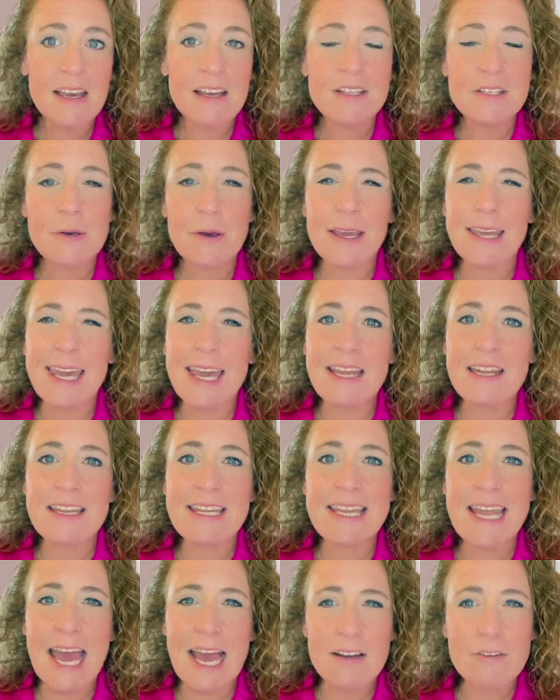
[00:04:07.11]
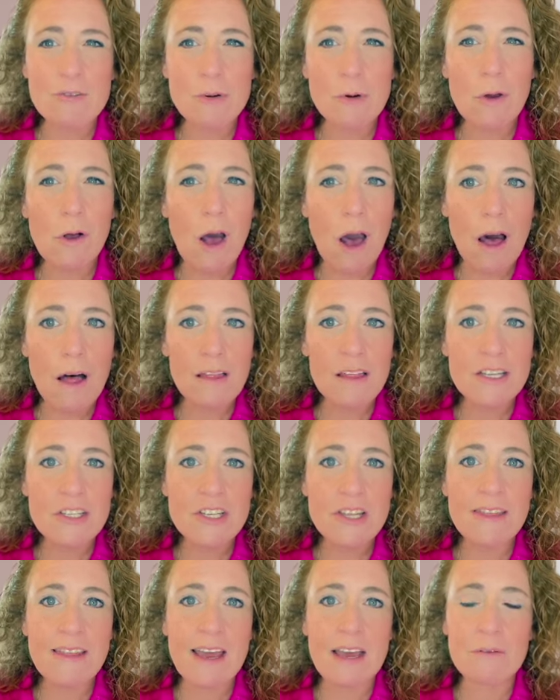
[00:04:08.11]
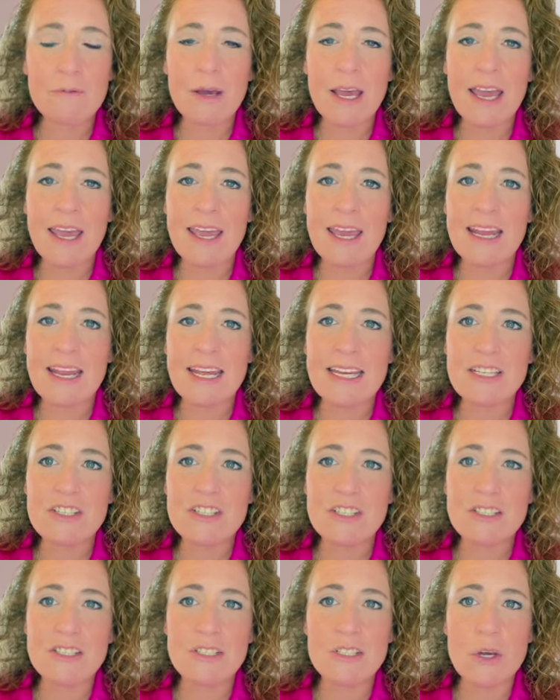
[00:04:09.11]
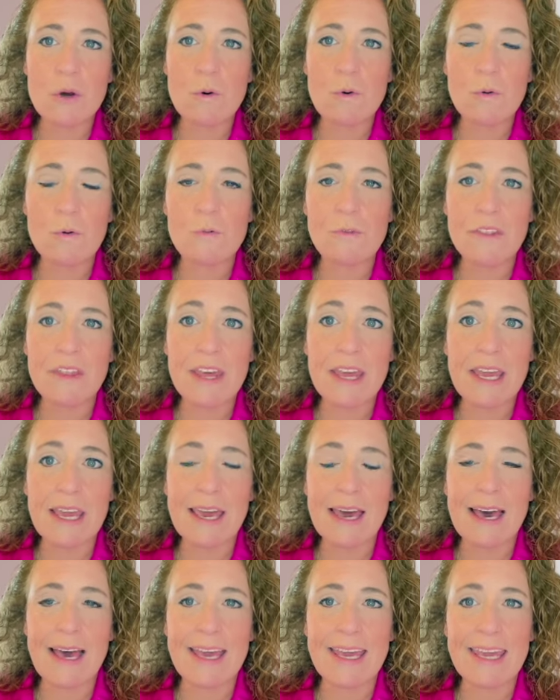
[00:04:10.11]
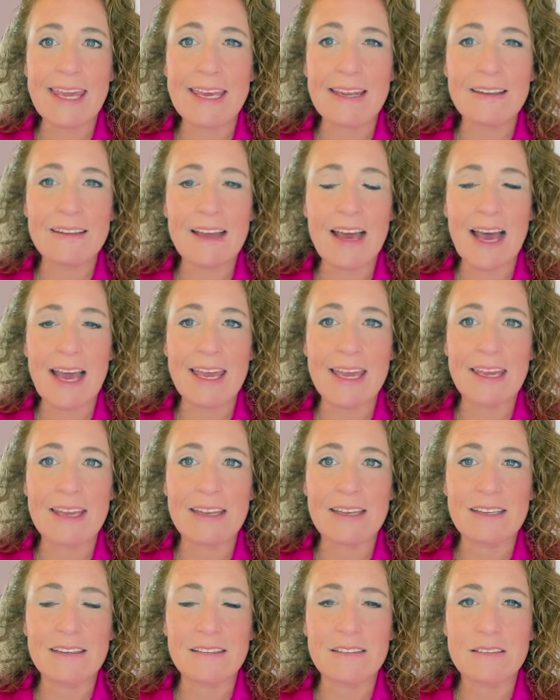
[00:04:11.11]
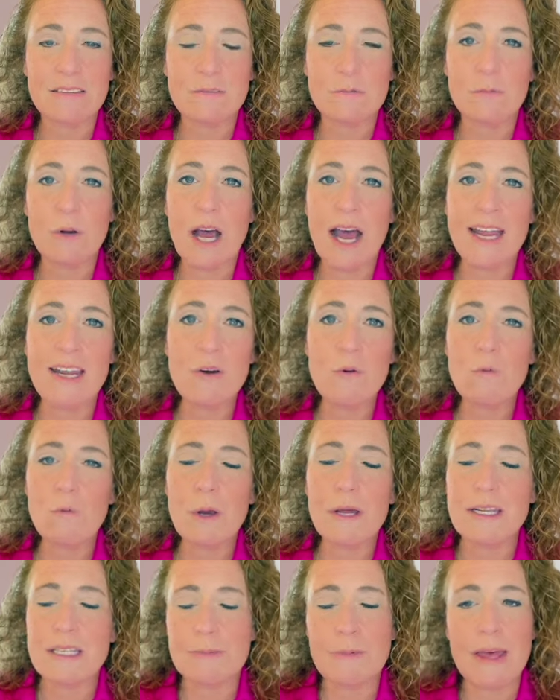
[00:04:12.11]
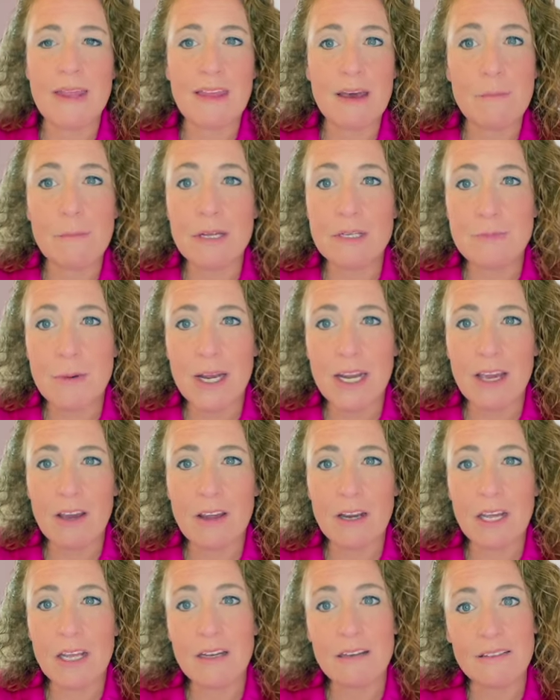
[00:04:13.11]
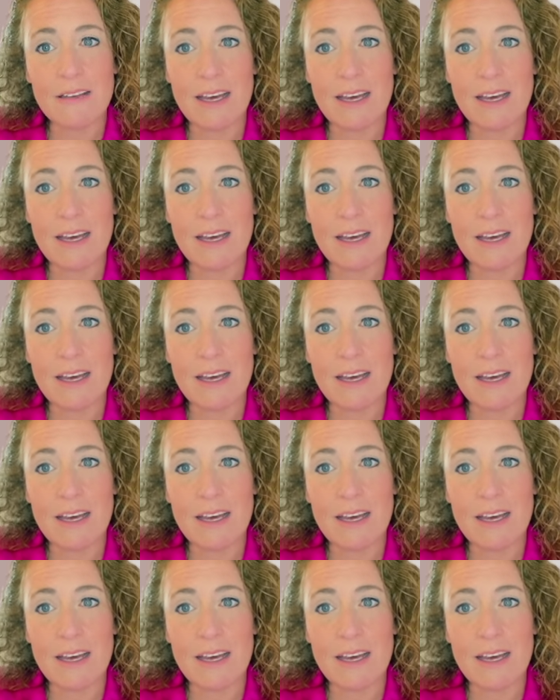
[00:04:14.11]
So I get natural collagen that way, and I just don't think I can, I don't want to spend that much money on it.